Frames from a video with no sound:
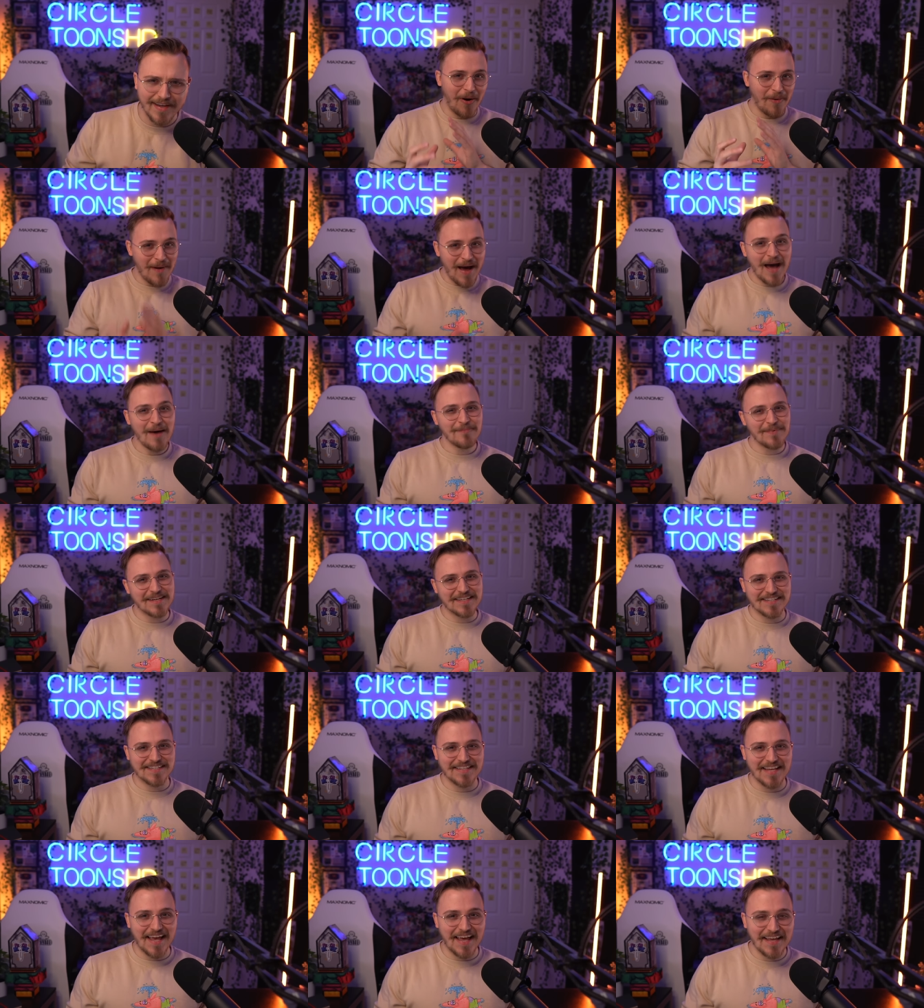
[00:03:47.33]
Well, I'm happy to
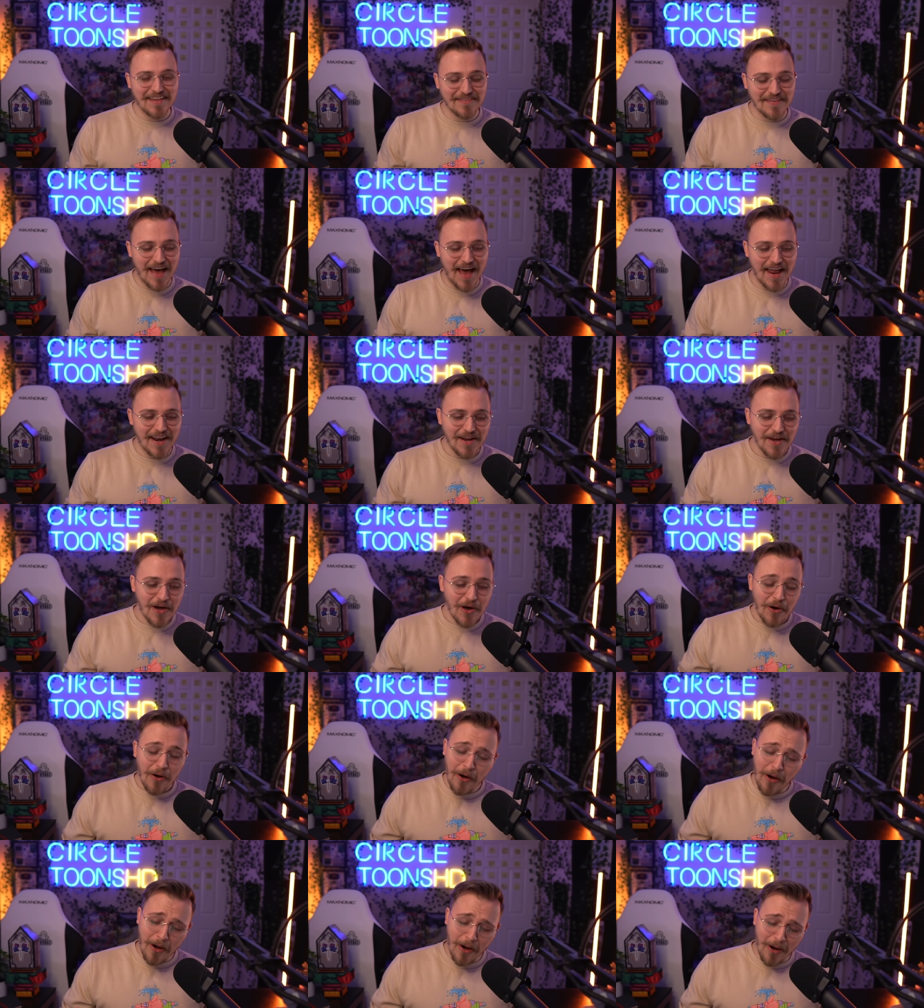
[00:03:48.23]
say that,
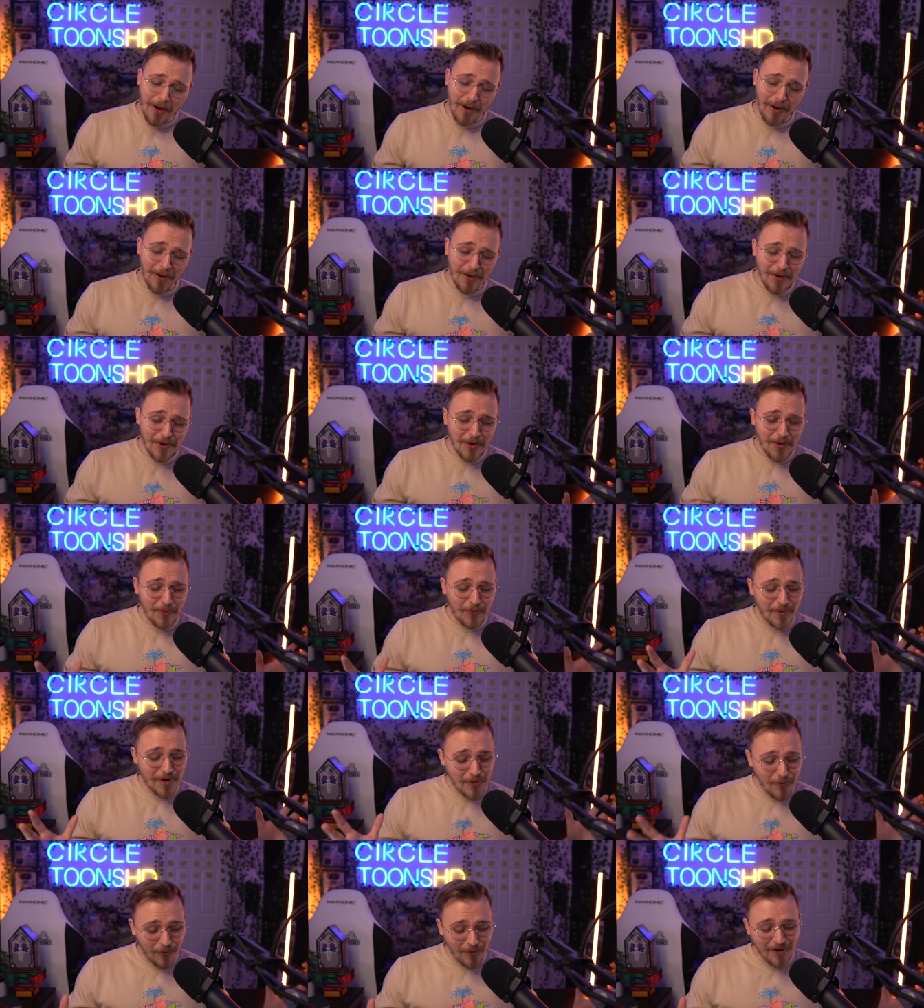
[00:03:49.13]
oh,
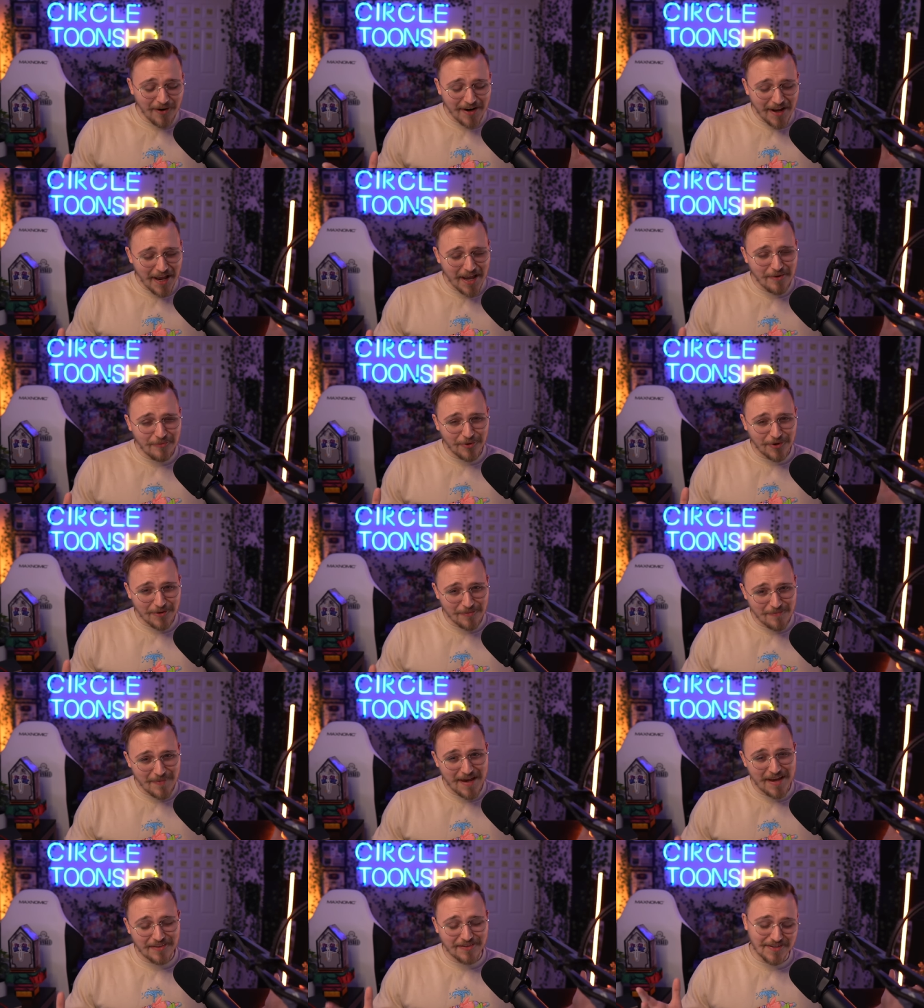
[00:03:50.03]
we weren't able to
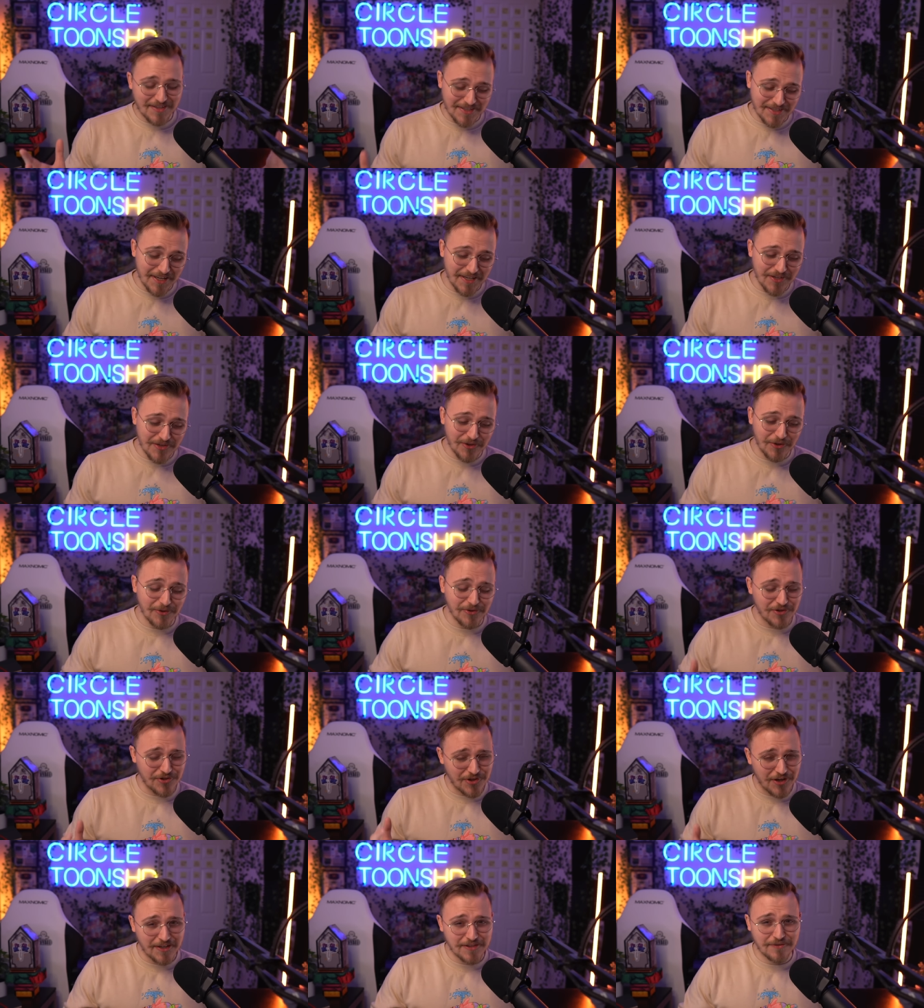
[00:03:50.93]
make the sigil
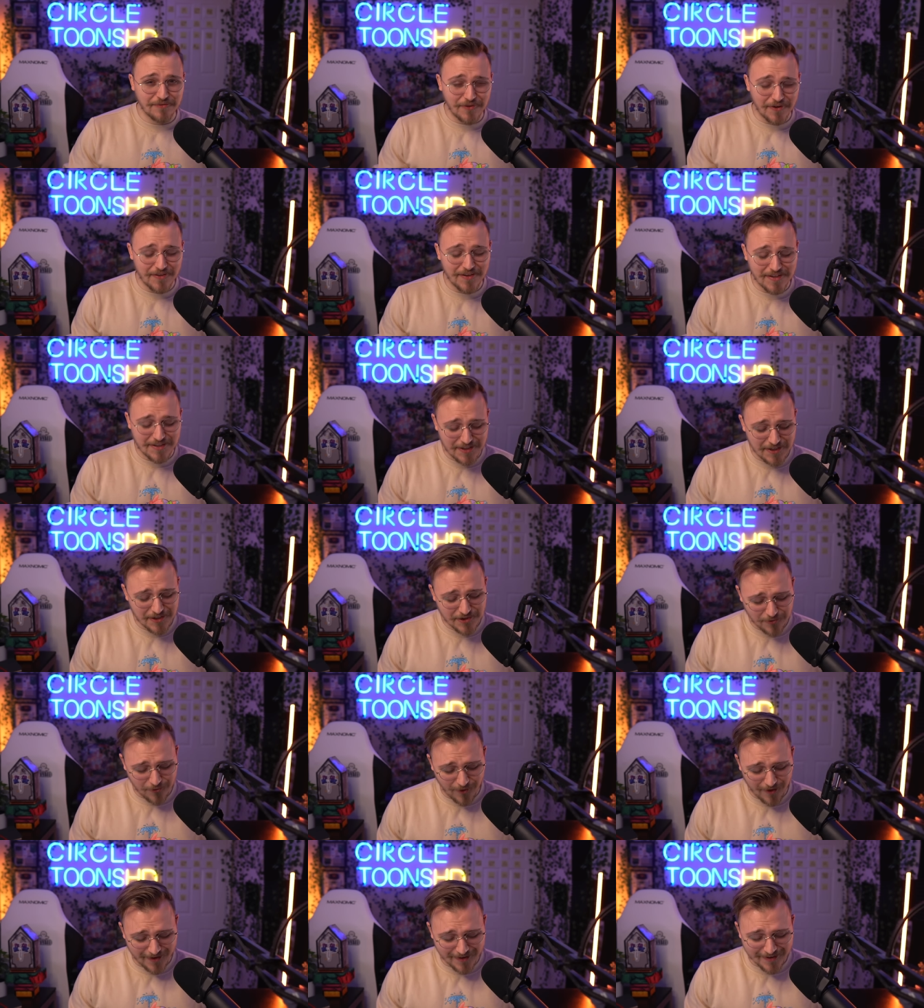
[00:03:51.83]
just for the
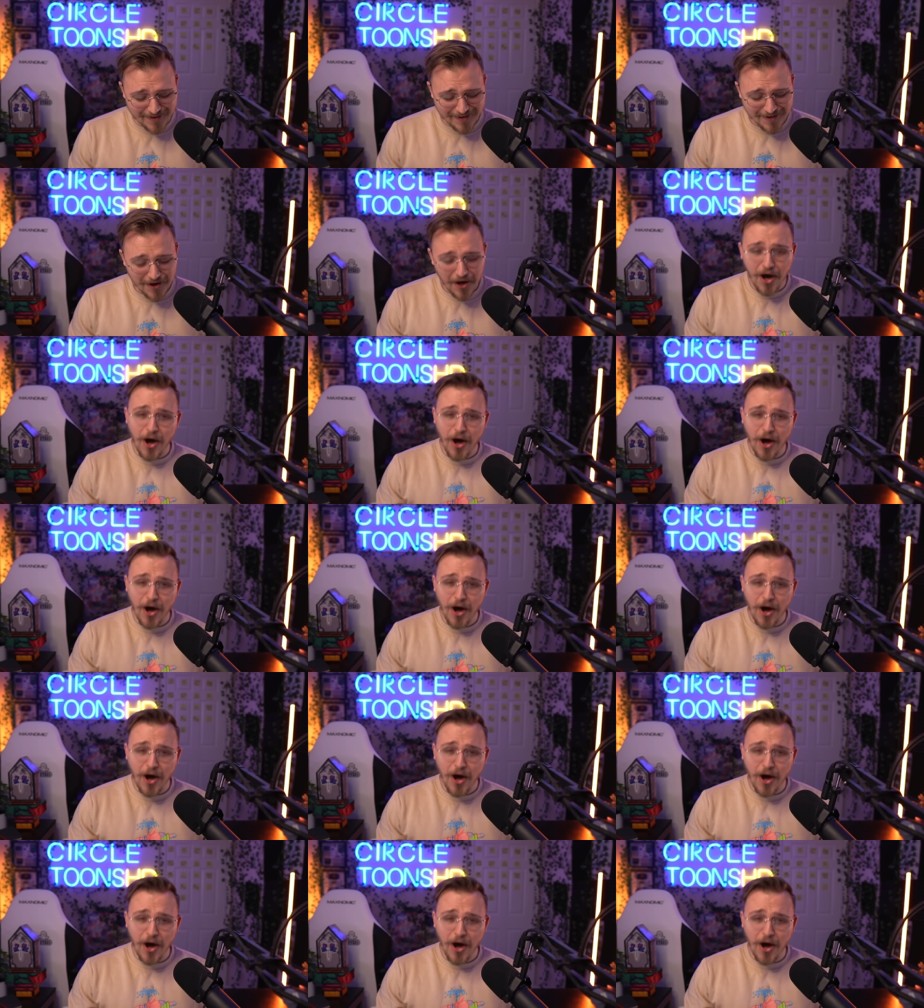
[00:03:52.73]
D20.